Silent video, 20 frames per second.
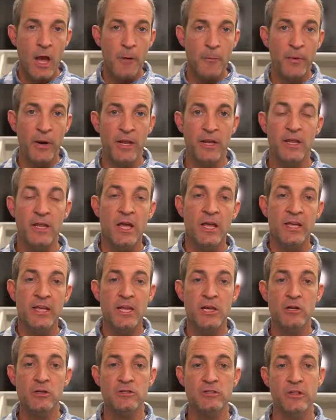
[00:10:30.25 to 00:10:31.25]
But
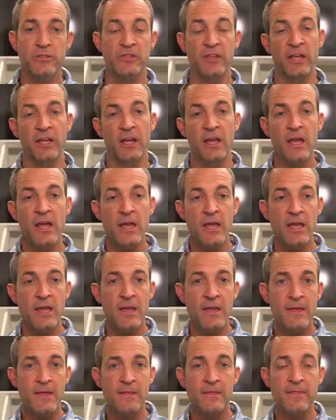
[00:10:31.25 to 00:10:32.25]
here's the thing.
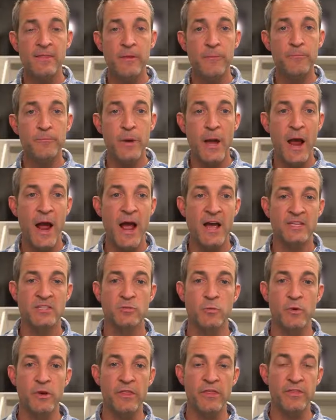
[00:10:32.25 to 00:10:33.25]
In the past,
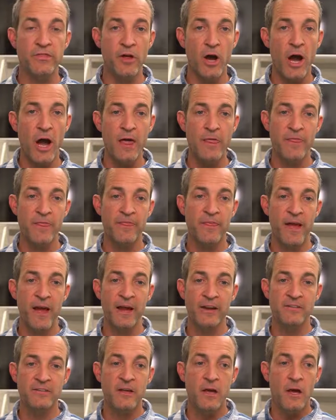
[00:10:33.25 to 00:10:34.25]
we thought
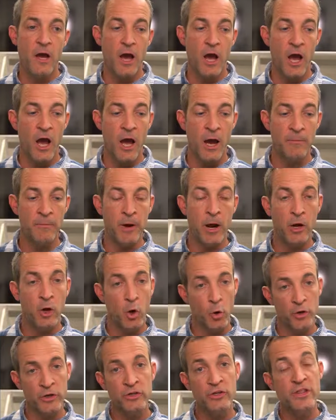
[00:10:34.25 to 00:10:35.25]
that
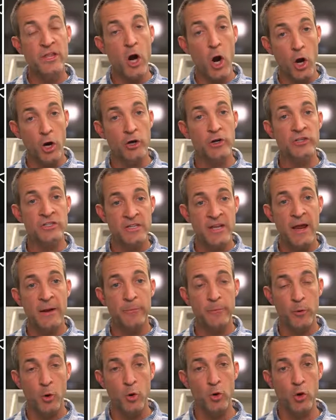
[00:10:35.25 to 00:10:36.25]
according to the ARDSNet
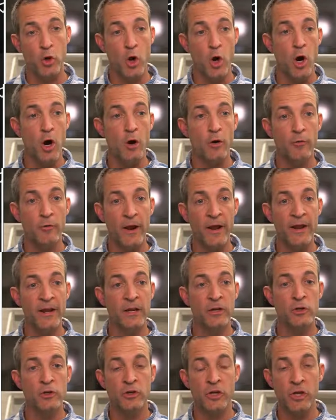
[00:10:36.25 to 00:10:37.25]
protocol, right,
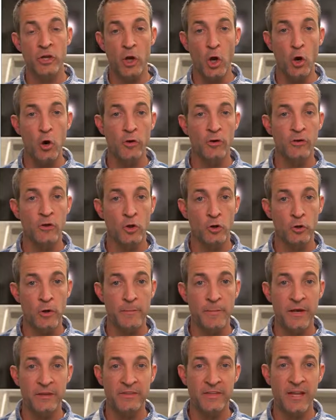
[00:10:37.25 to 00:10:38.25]
and you can go and learn
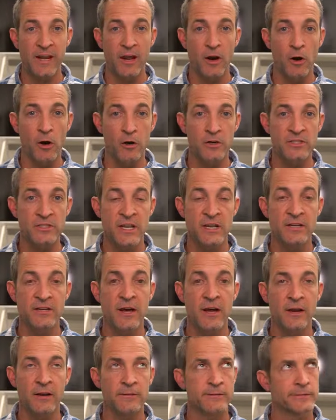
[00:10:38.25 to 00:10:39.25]
about that at
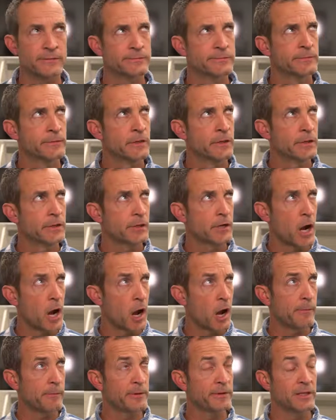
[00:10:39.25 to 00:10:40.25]

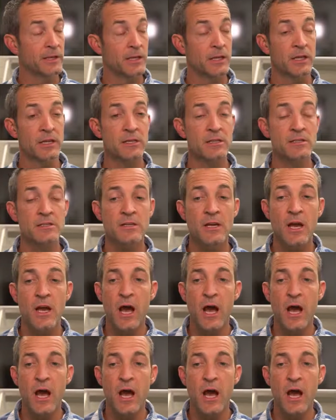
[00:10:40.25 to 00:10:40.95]
ardsnet.com, I think it is.